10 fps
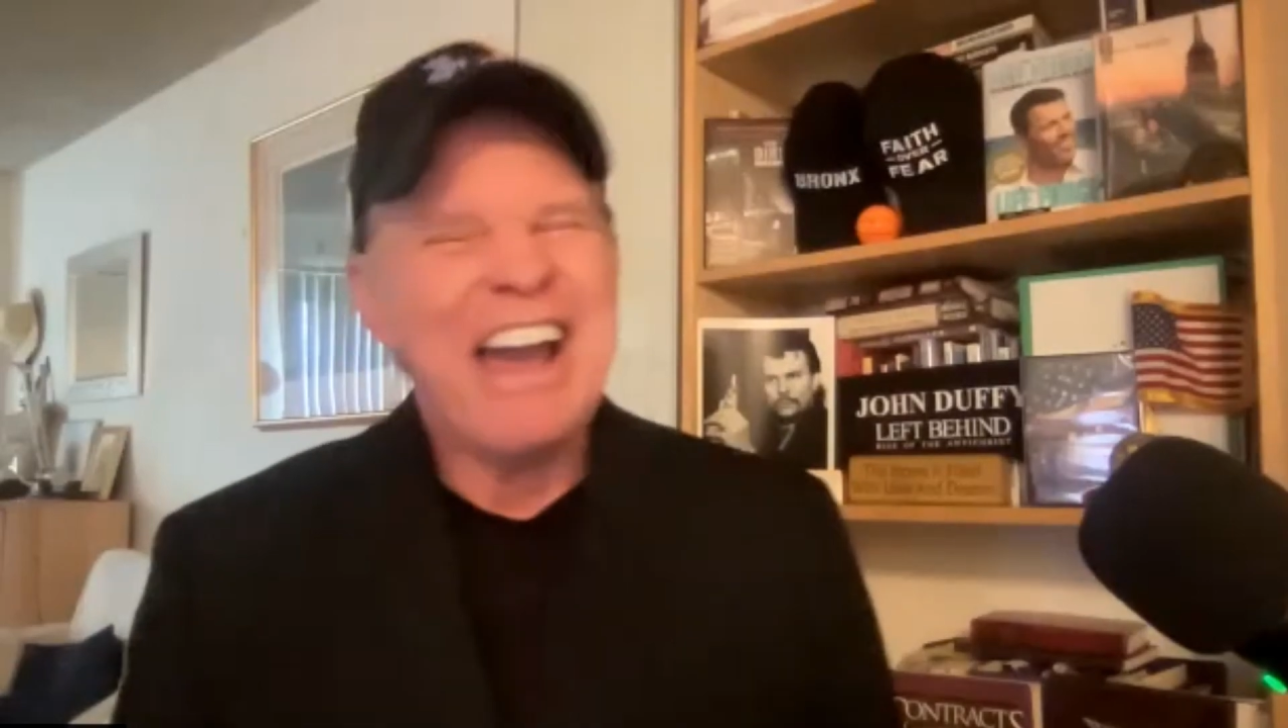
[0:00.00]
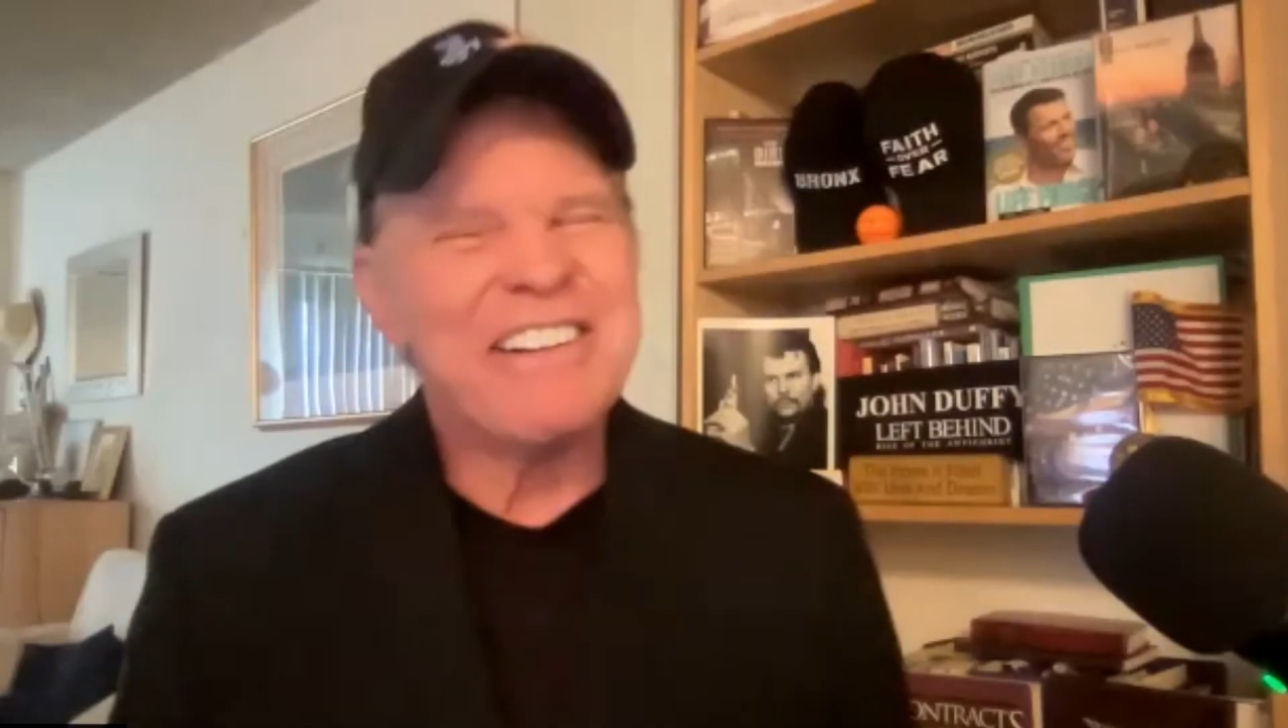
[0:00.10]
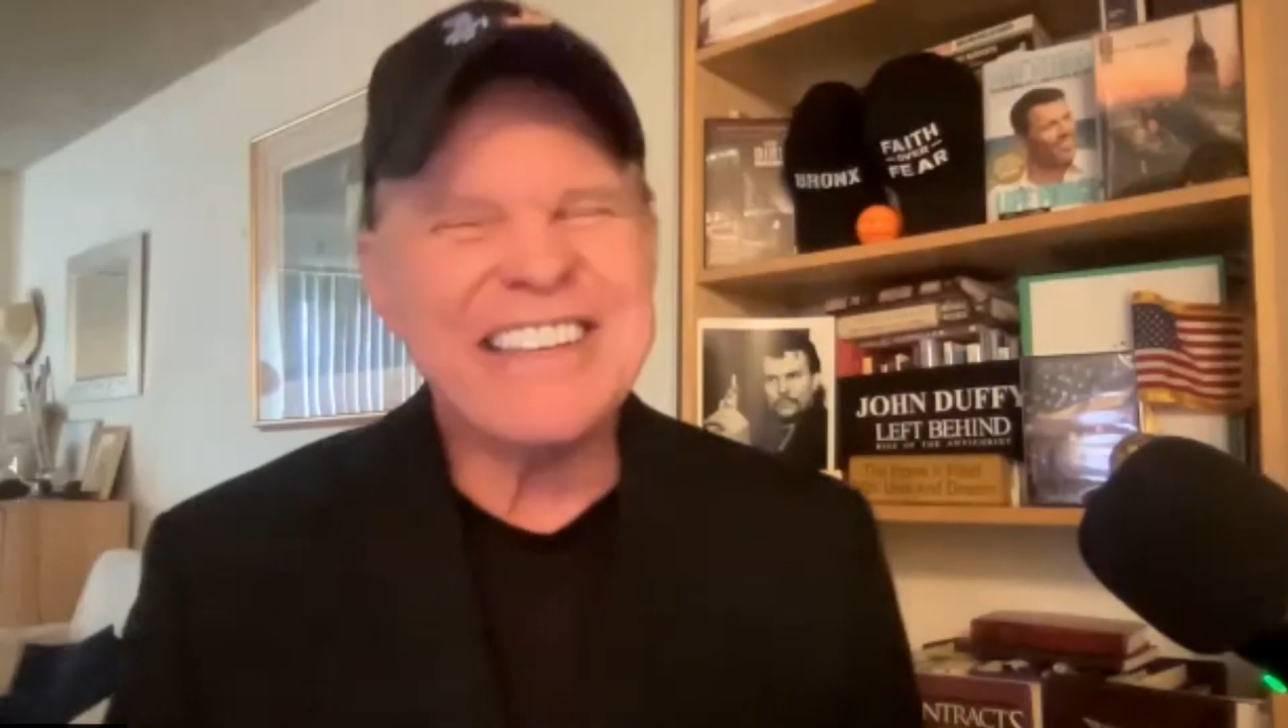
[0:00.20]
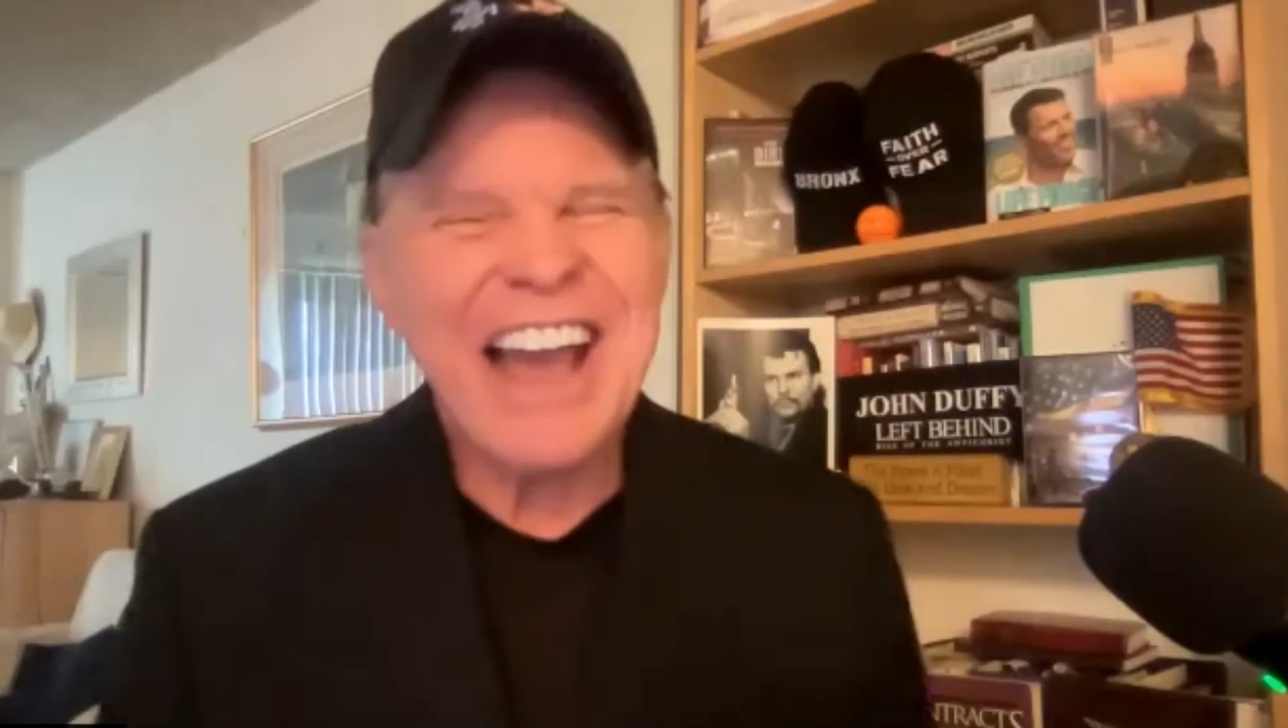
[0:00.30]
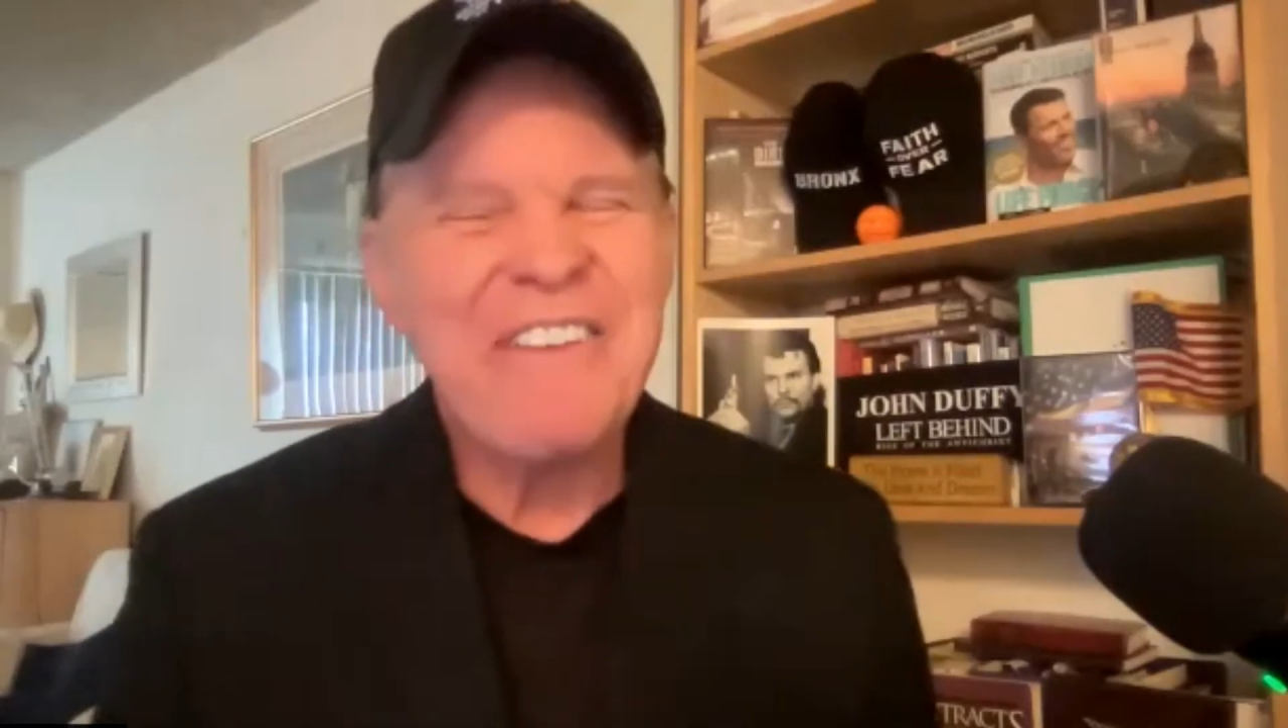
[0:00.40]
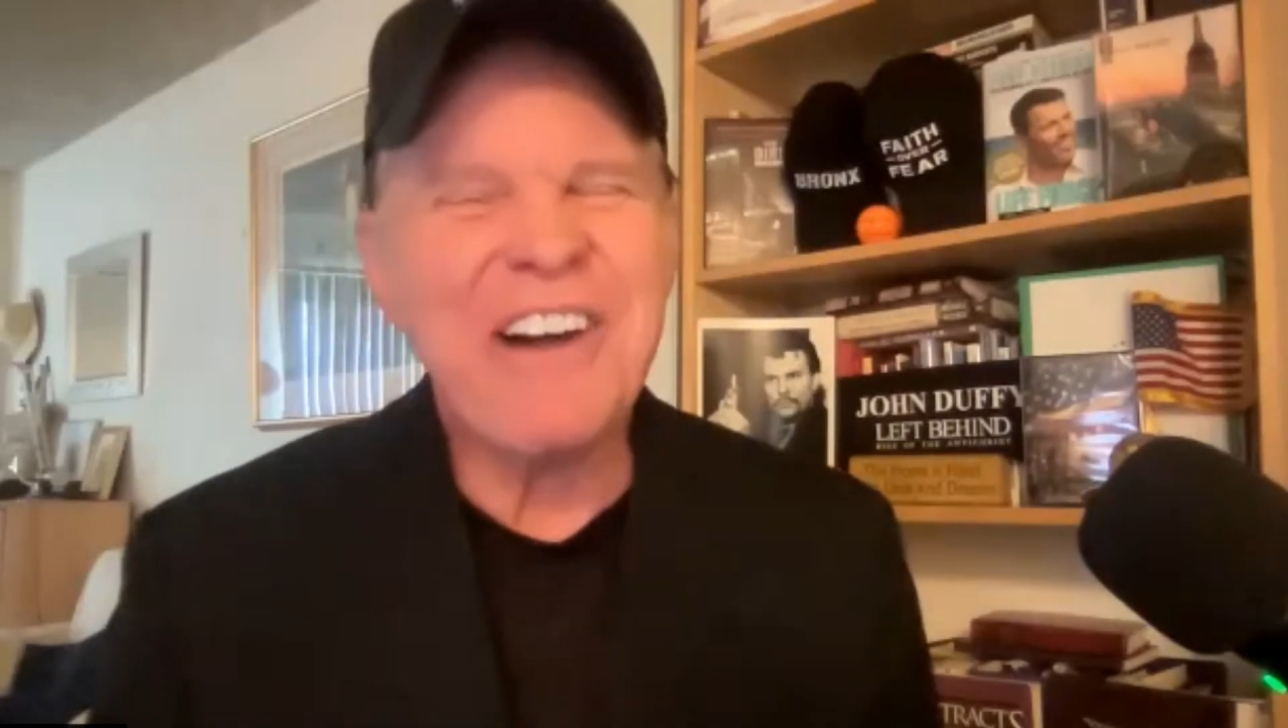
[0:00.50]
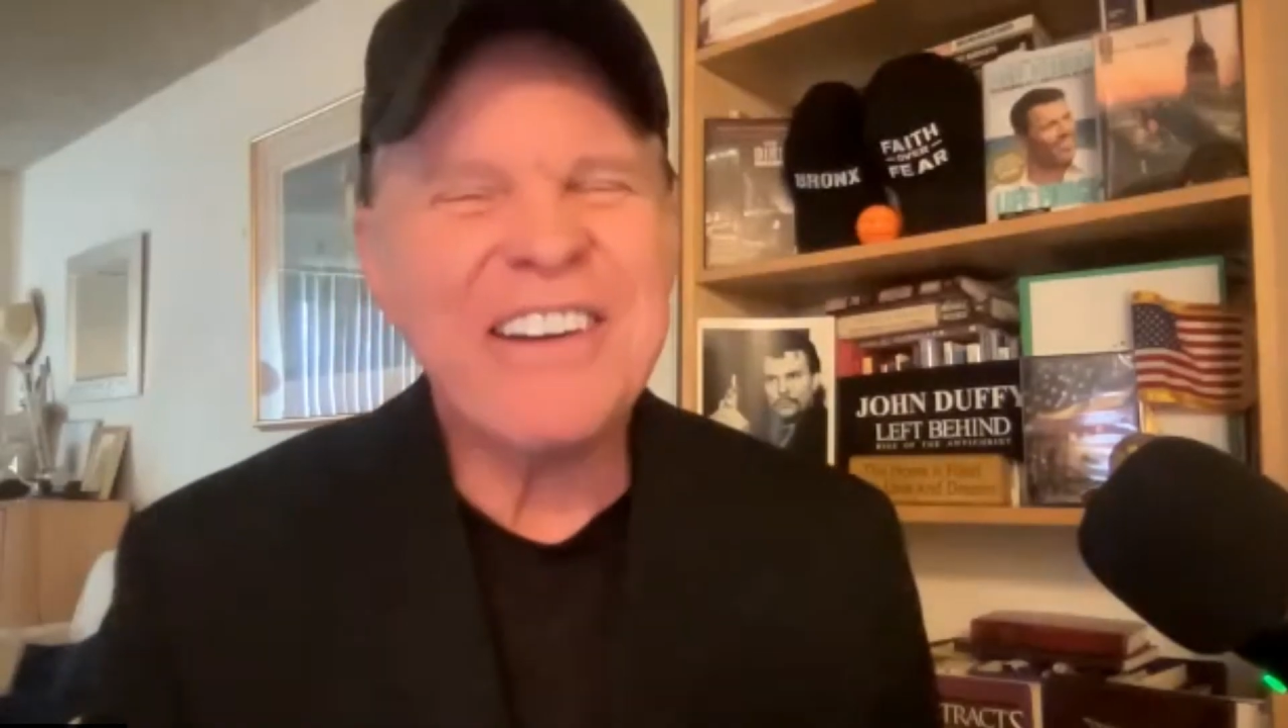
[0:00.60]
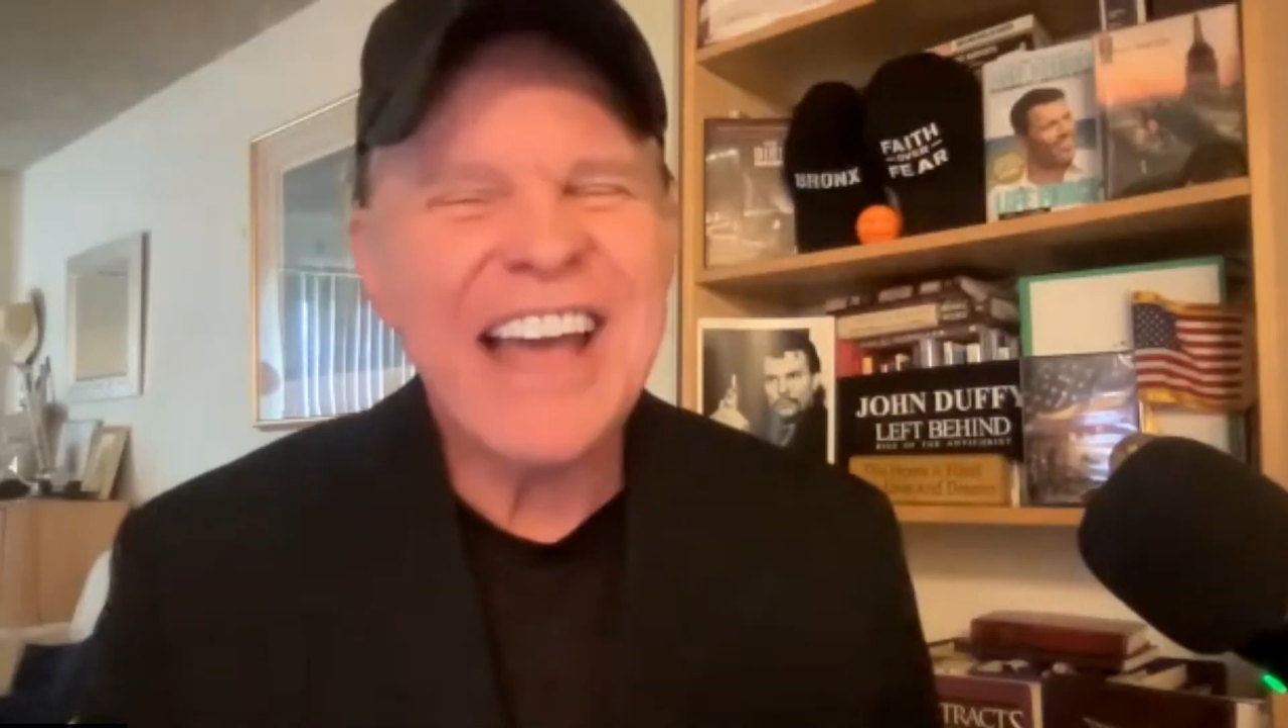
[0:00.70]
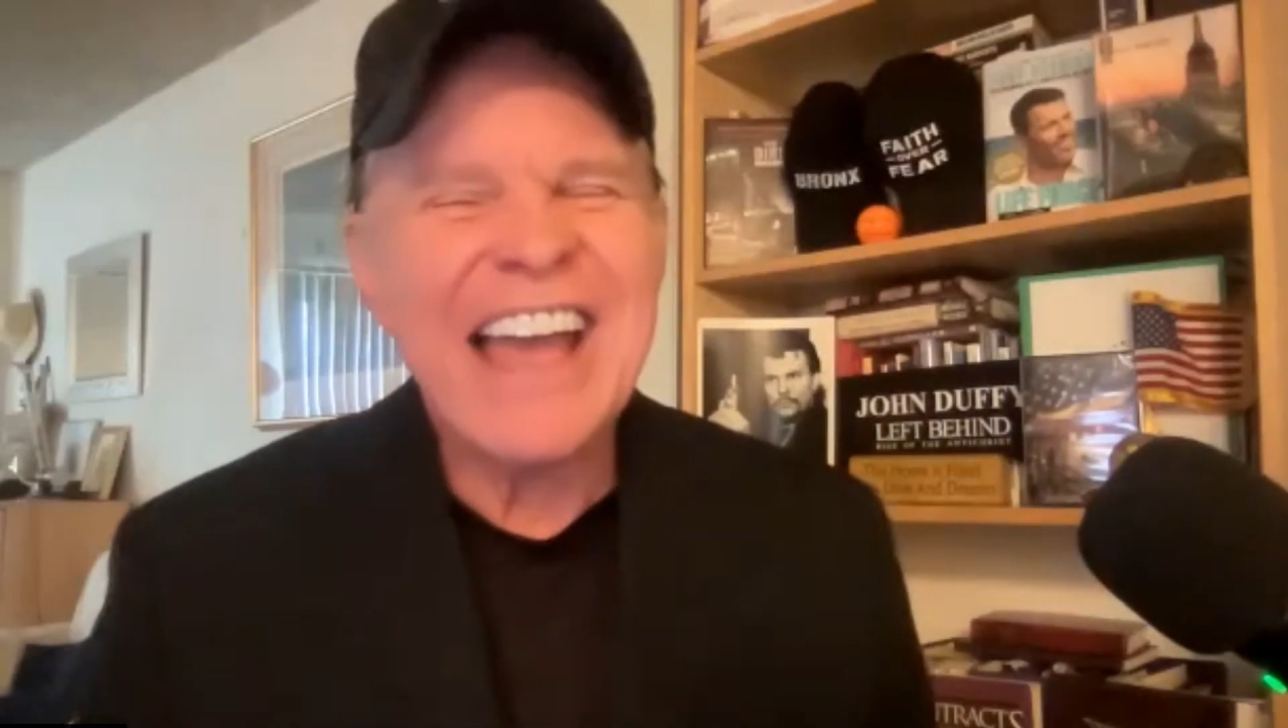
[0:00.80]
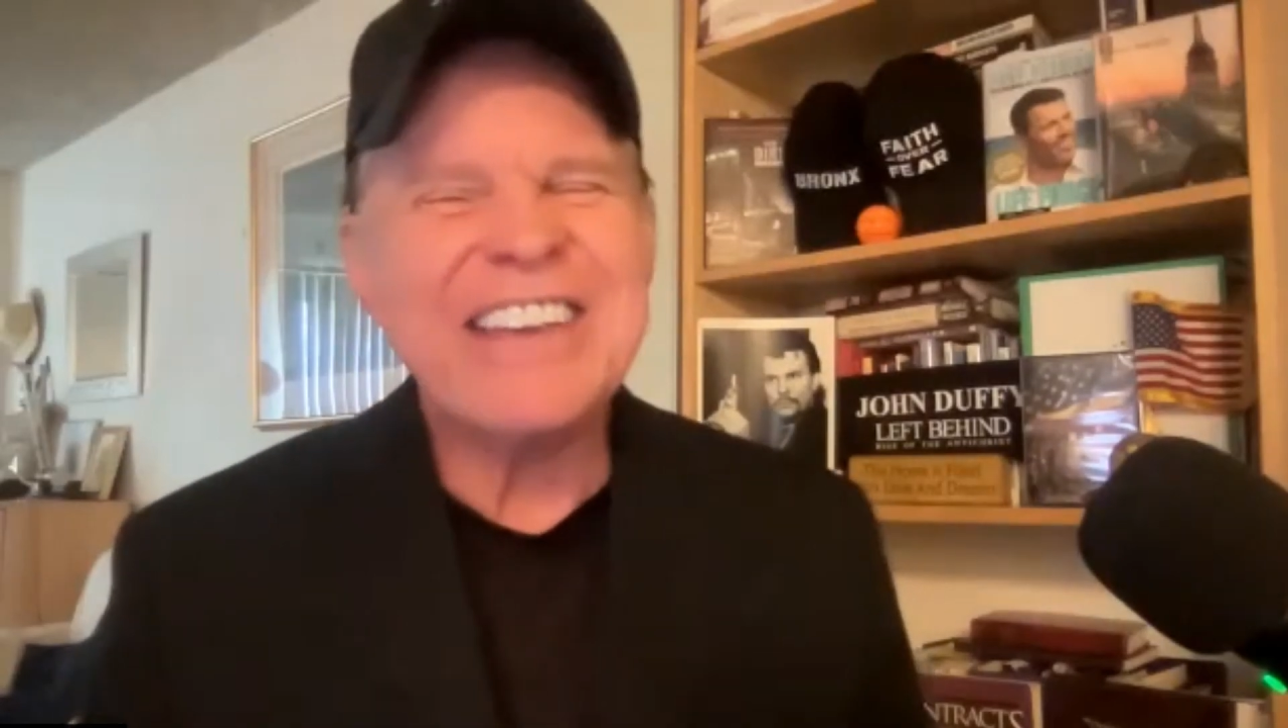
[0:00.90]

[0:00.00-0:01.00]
See, well,